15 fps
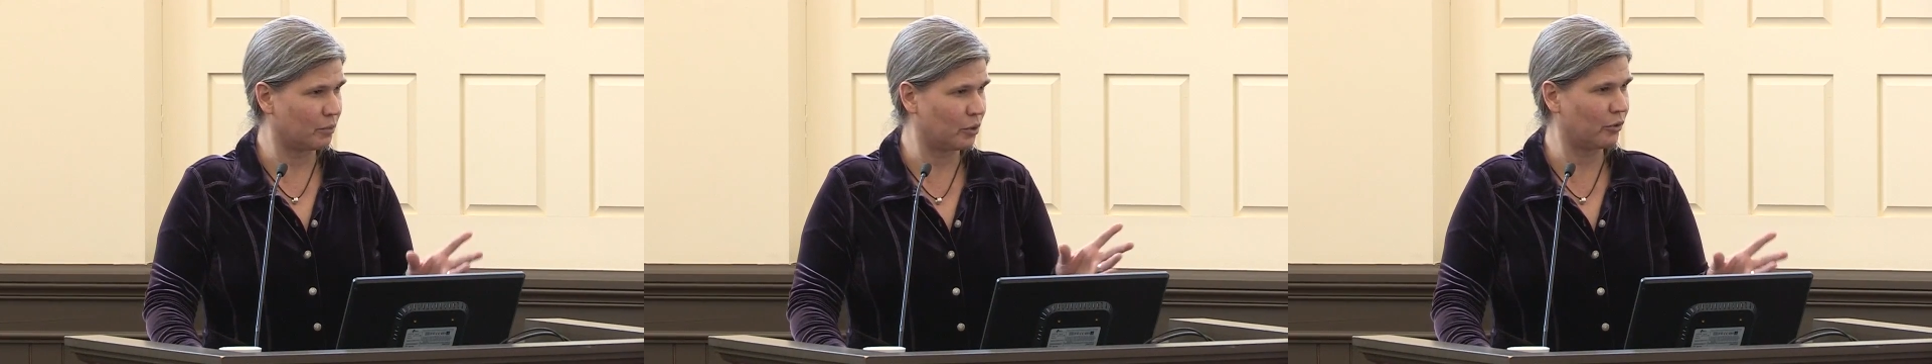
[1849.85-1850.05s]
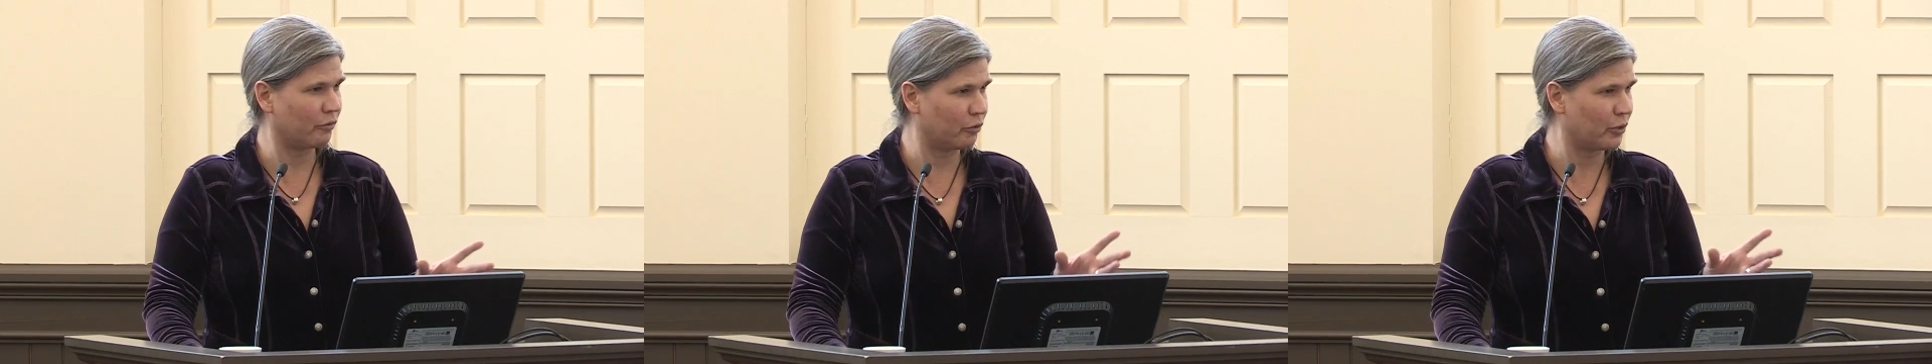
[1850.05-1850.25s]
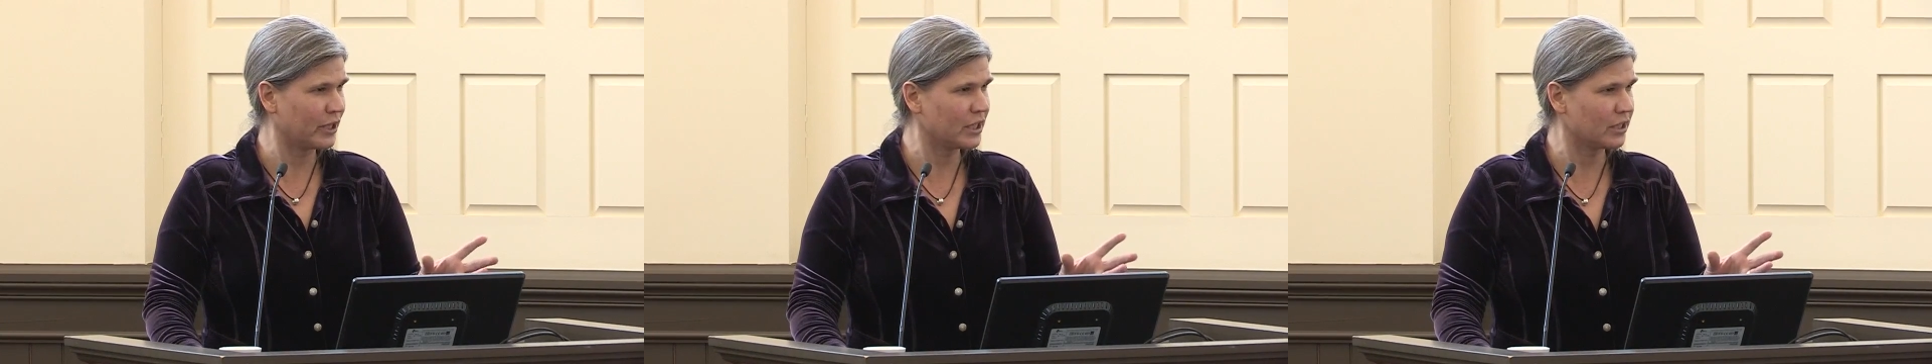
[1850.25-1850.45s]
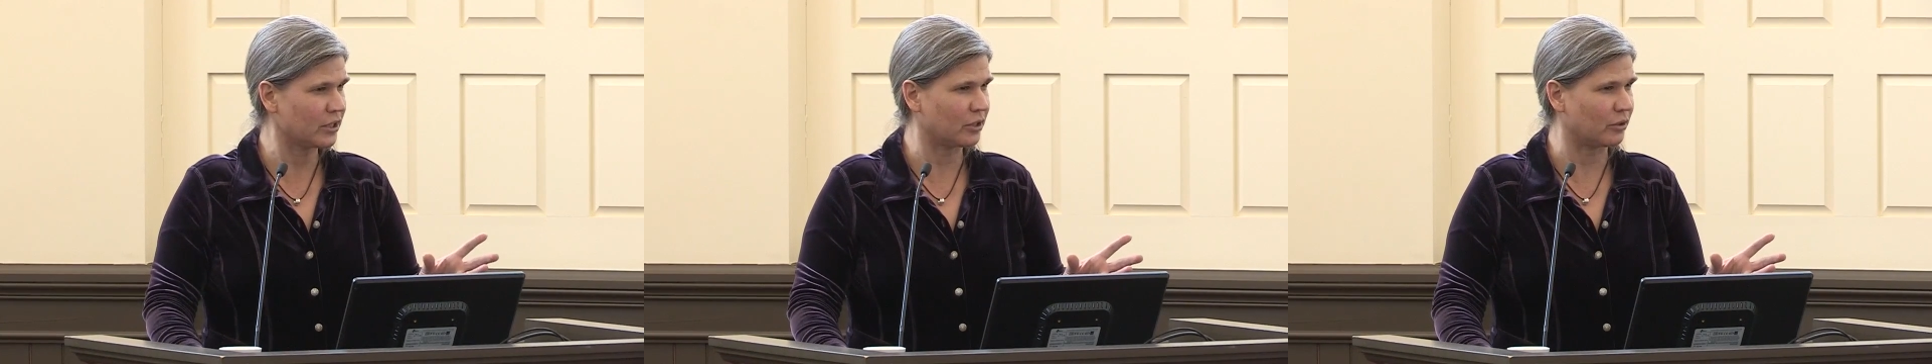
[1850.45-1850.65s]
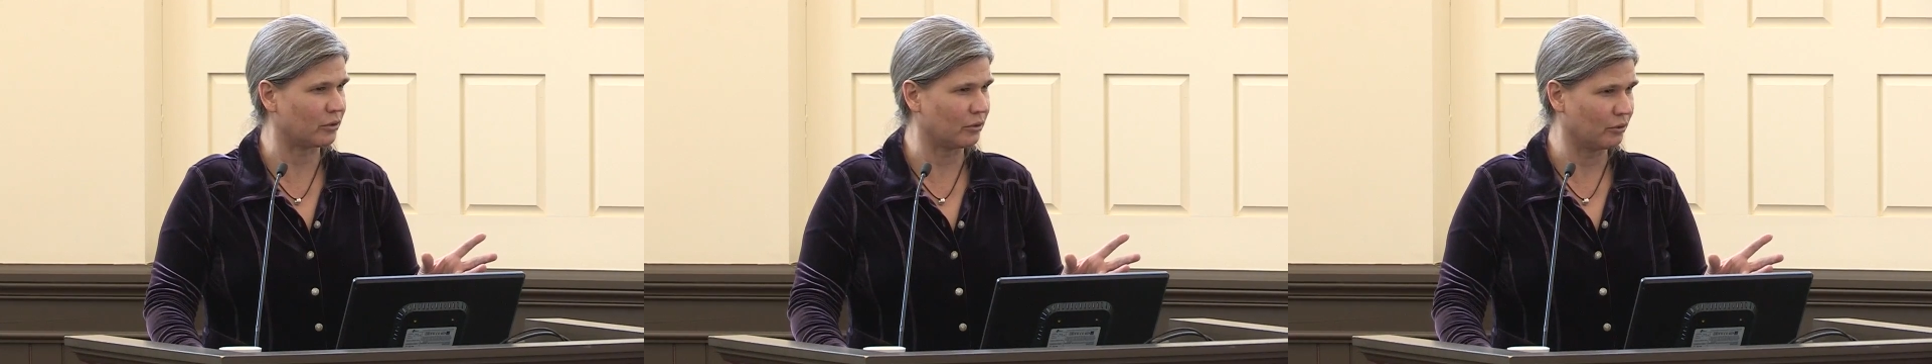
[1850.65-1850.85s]
put voice
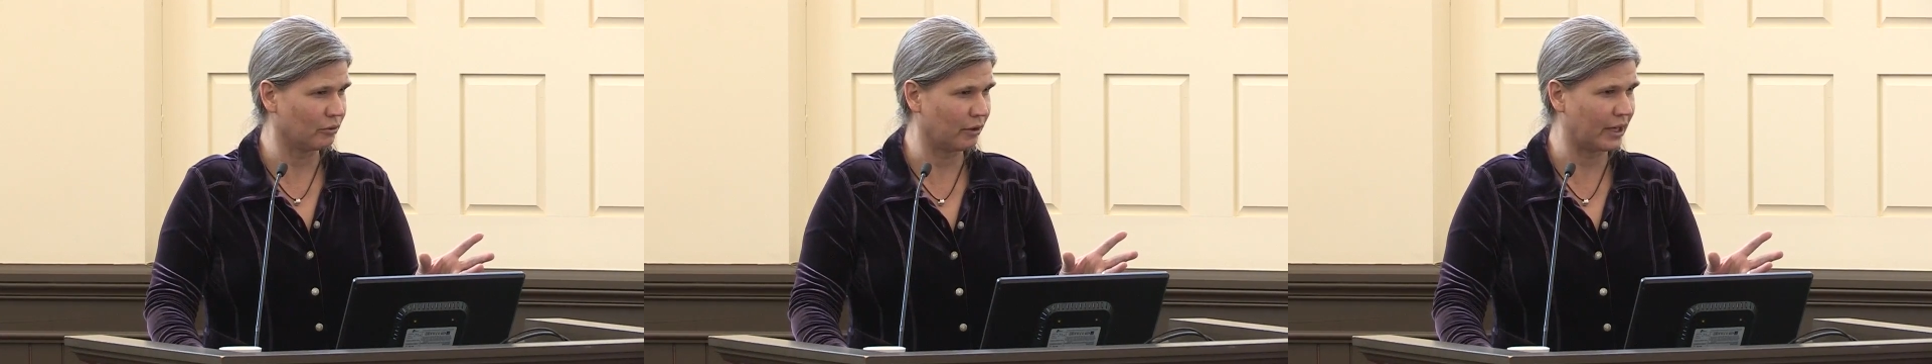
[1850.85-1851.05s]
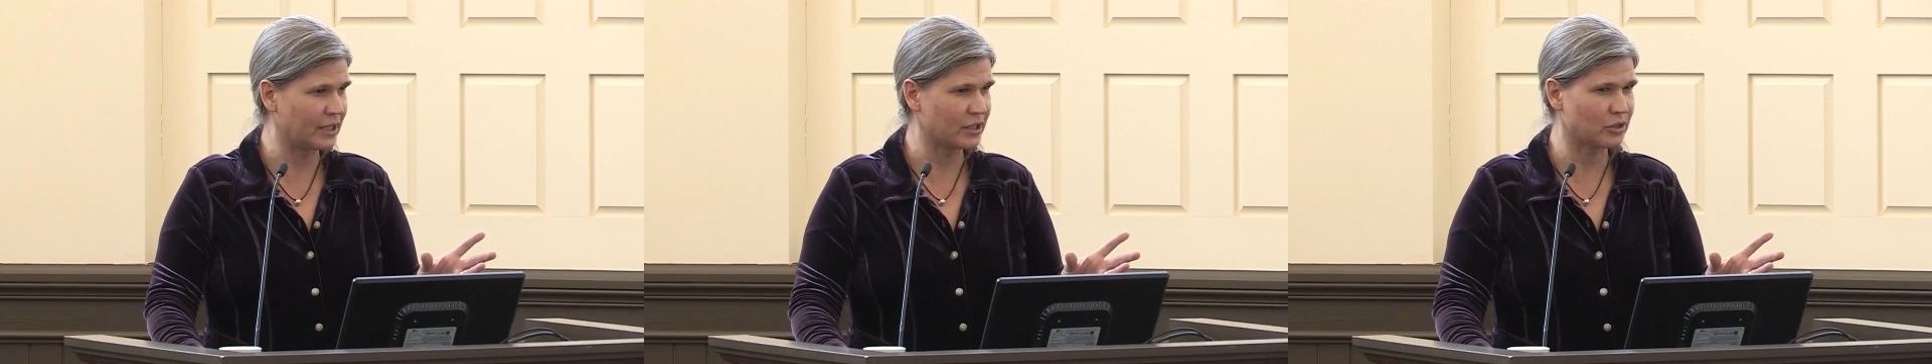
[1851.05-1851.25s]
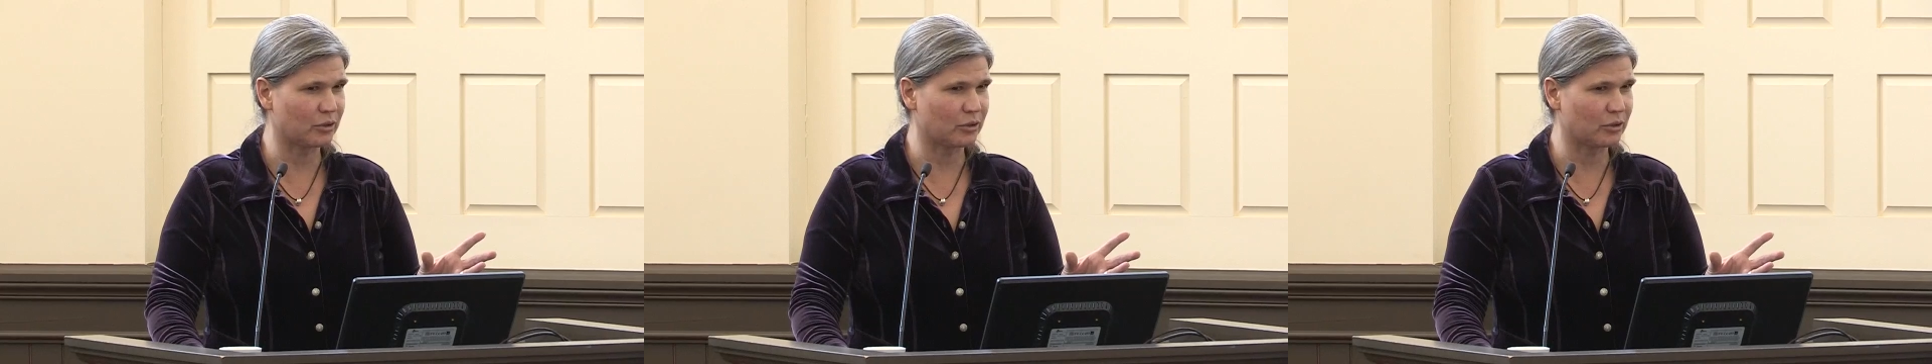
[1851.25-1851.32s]
to, right?